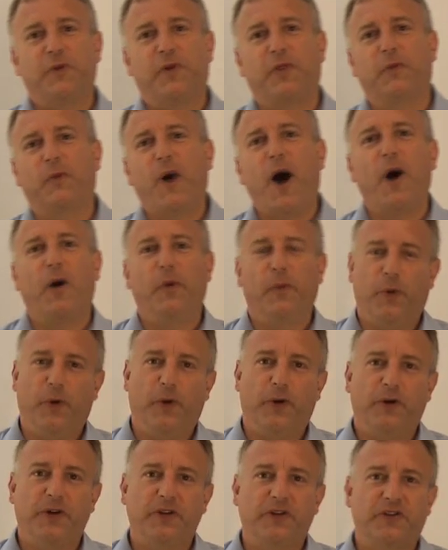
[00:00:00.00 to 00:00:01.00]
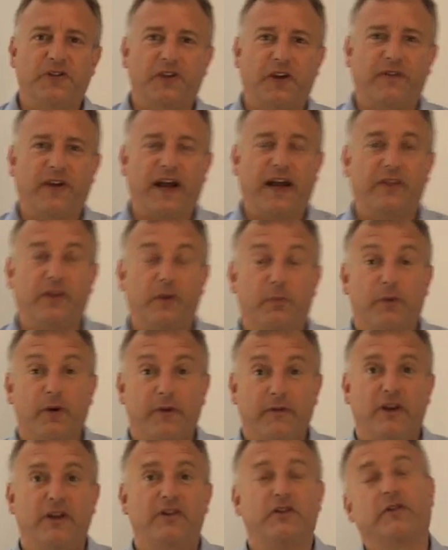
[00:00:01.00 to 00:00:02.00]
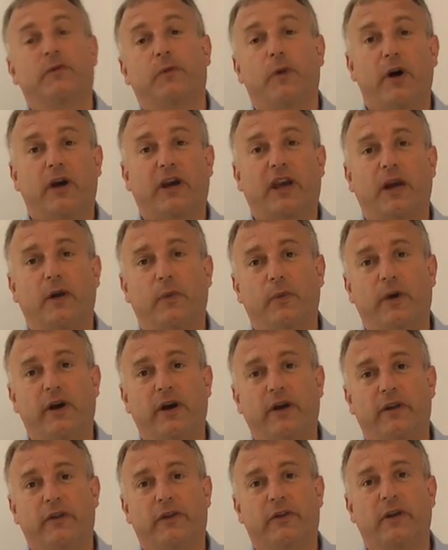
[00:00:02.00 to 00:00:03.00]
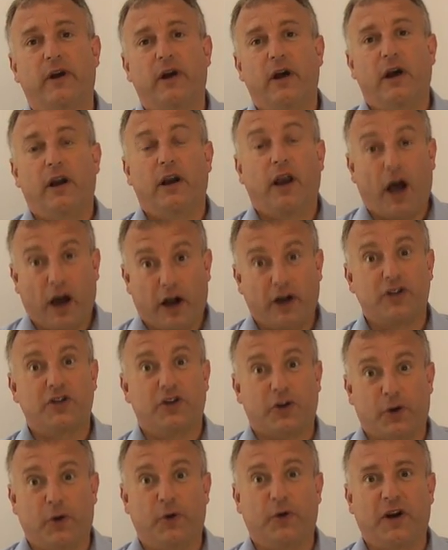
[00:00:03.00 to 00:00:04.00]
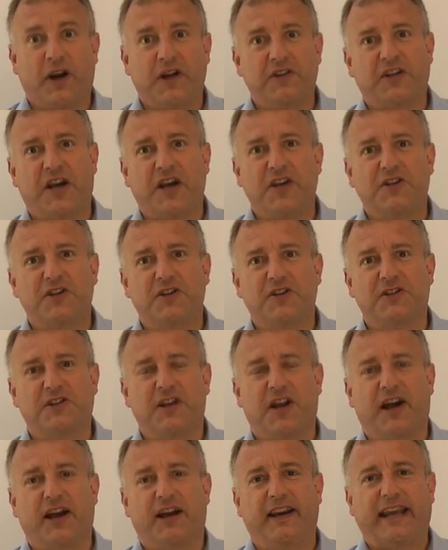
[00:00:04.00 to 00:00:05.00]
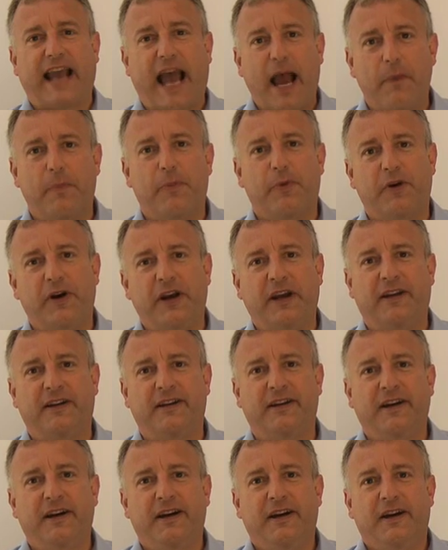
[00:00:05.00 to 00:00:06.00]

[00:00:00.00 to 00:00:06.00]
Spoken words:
with the Howe Awards, I've had the privilege of working with large organisations like Cadbury and